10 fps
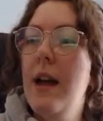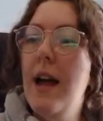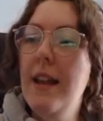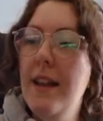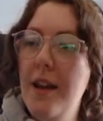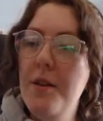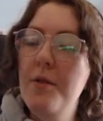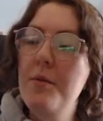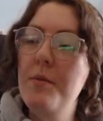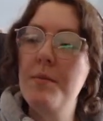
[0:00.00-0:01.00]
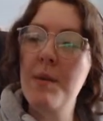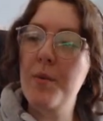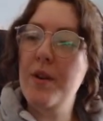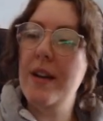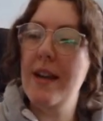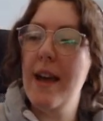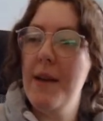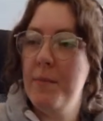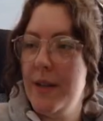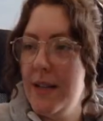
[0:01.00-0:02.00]
Hello, Mabry,
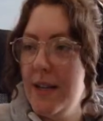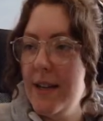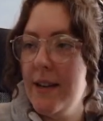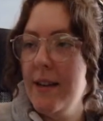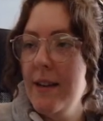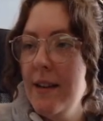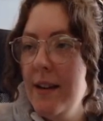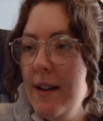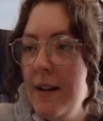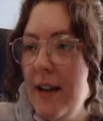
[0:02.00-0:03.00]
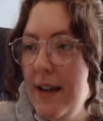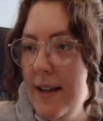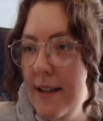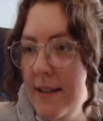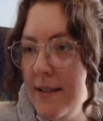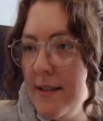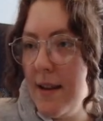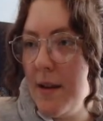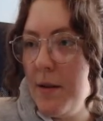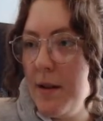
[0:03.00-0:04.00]
MB, and
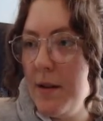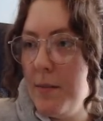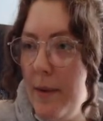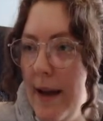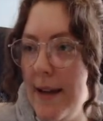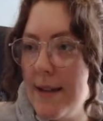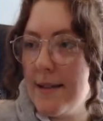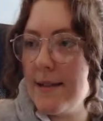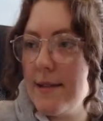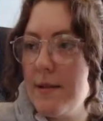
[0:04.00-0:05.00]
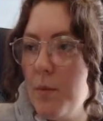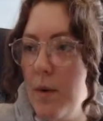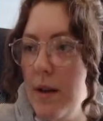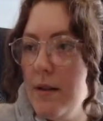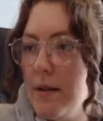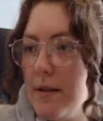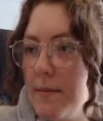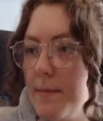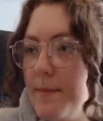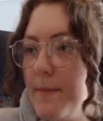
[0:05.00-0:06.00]
Bagus.
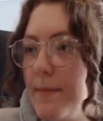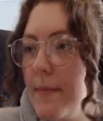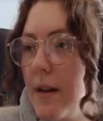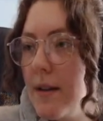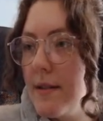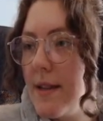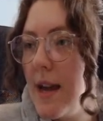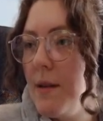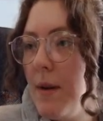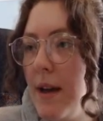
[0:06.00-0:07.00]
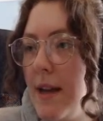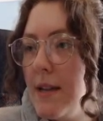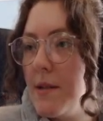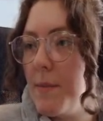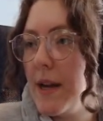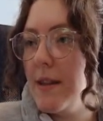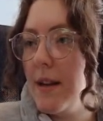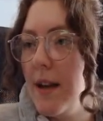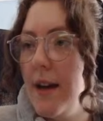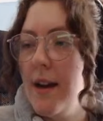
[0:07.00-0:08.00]
Welcome. Is there any way to paint the
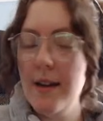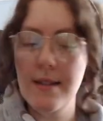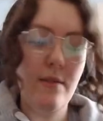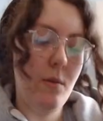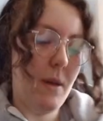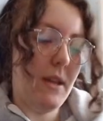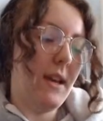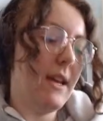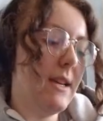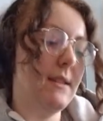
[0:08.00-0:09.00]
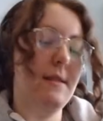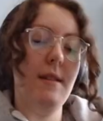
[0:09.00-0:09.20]
line art in TVPaint? There is.